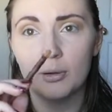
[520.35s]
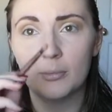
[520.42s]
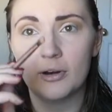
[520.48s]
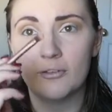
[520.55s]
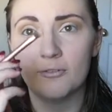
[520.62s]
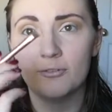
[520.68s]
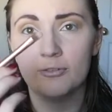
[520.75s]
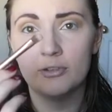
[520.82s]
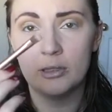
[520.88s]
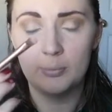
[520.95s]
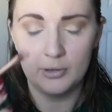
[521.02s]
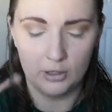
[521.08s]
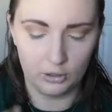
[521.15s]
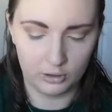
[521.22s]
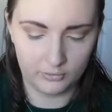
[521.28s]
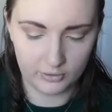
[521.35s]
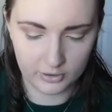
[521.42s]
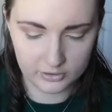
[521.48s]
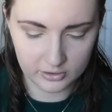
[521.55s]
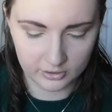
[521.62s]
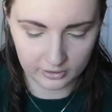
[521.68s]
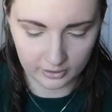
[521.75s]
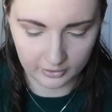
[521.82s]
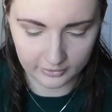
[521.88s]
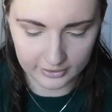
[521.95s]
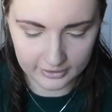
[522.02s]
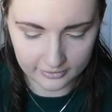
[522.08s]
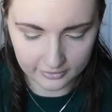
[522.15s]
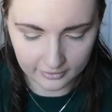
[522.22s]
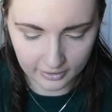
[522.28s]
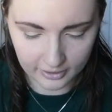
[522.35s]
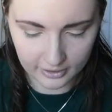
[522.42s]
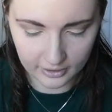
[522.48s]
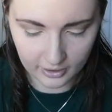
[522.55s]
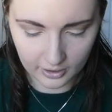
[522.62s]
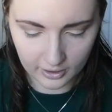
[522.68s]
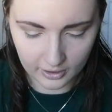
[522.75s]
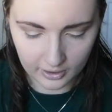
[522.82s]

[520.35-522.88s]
but I'm going to flip it over to the clean side,